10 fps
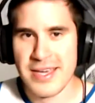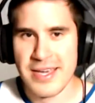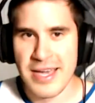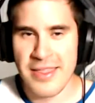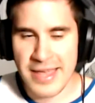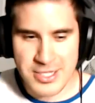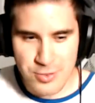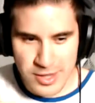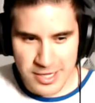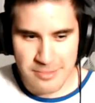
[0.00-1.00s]
And that's where
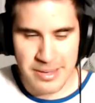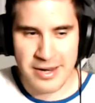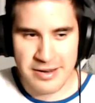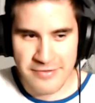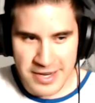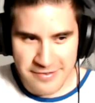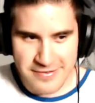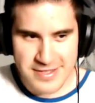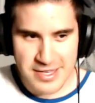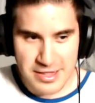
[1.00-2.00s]
the
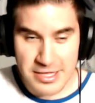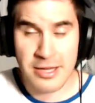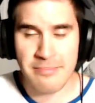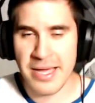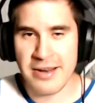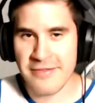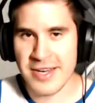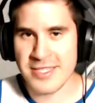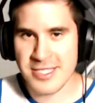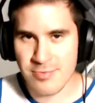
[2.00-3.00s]

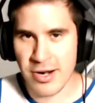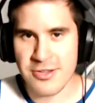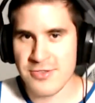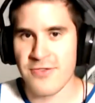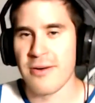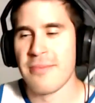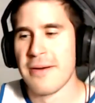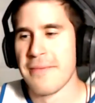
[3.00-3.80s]
competitiveness sprouts from.